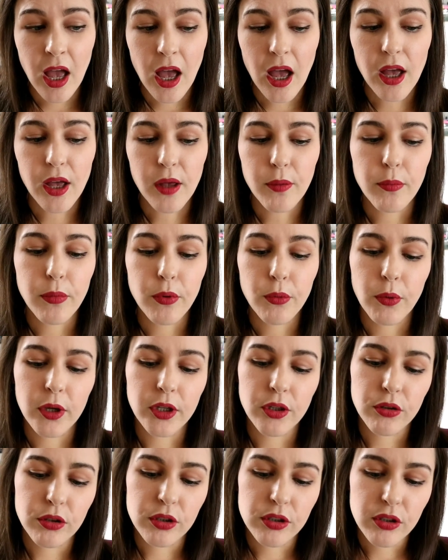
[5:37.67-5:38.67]
But when
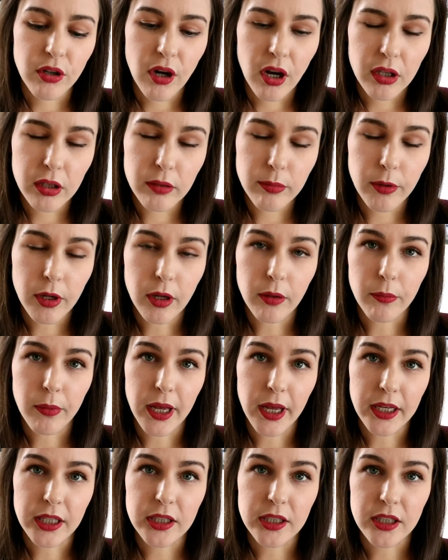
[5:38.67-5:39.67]
you're a transplant
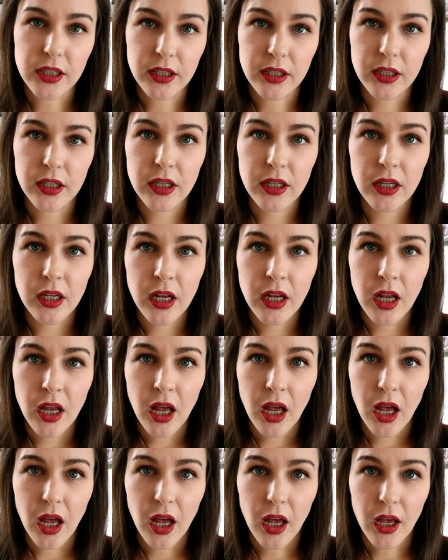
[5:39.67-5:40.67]
patient
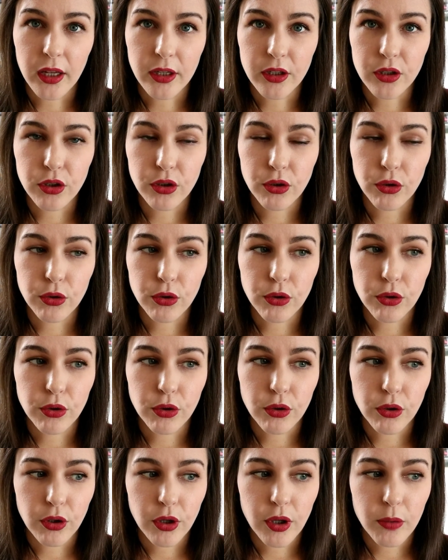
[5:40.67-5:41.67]
and
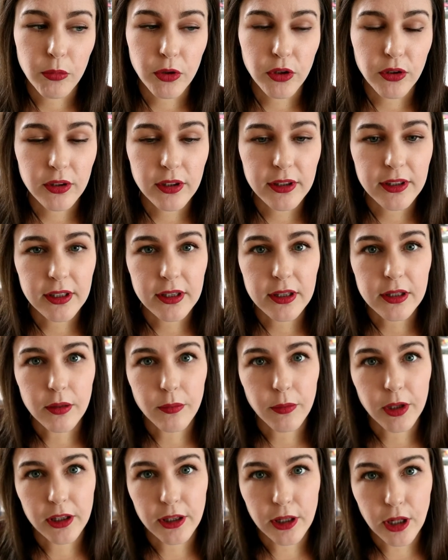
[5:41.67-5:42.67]
your immune system
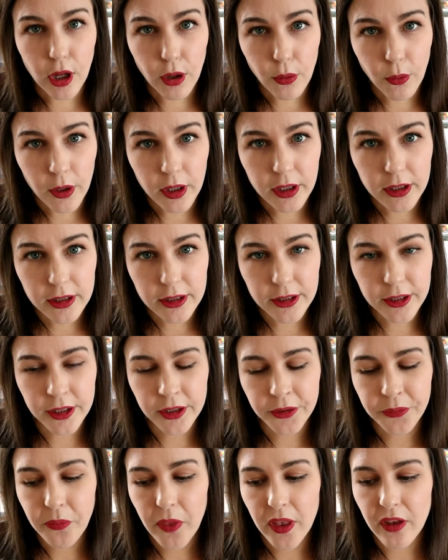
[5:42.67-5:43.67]
is lowered,
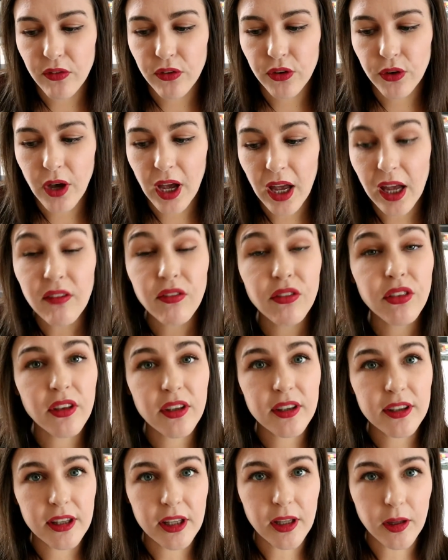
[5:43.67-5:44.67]
if you have this
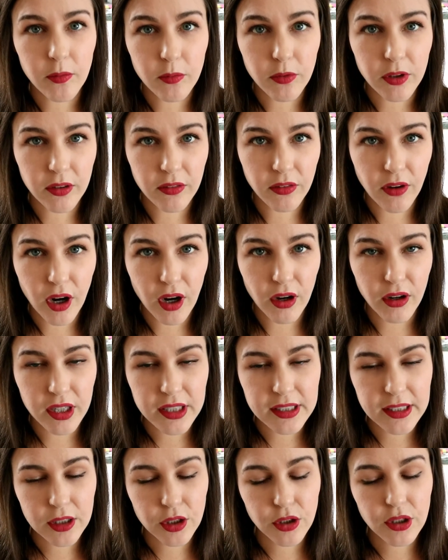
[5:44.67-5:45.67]
CMV virus,
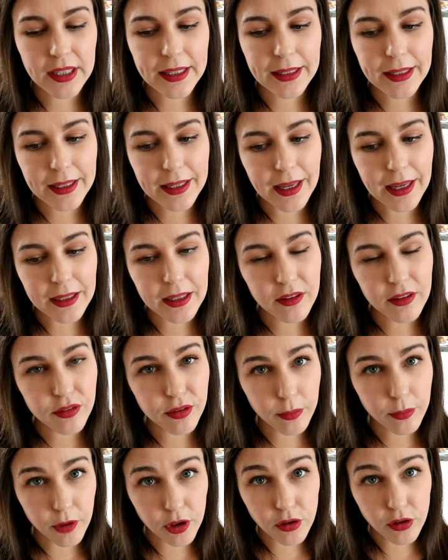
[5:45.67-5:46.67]
and you can get it
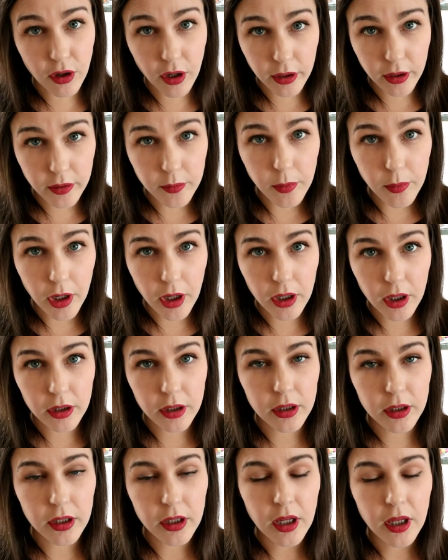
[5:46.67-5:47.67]
from the
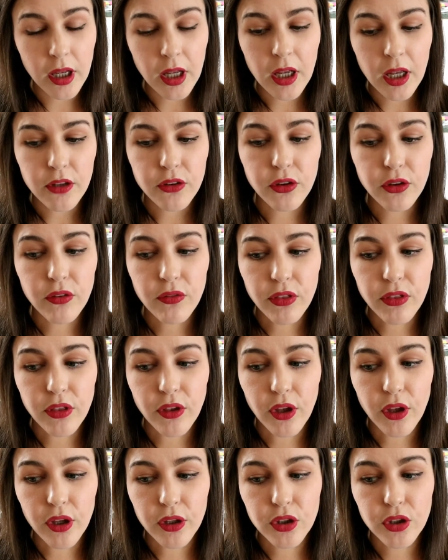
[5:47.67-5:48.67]
transplant, so if
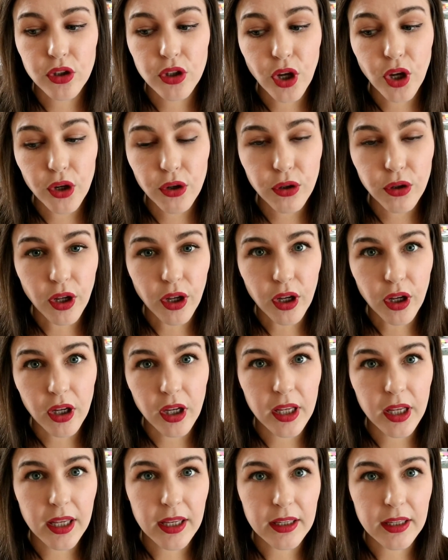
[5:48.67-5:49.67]
the donor
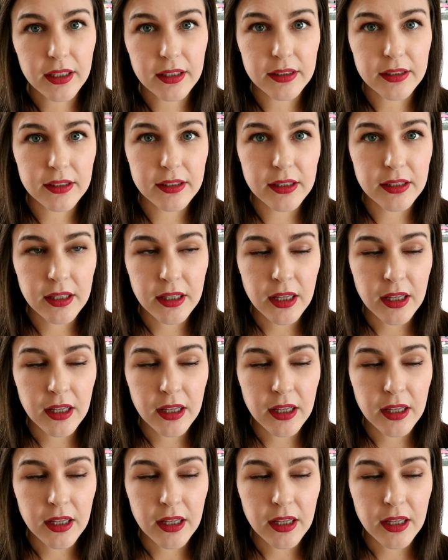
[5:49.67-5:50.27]
is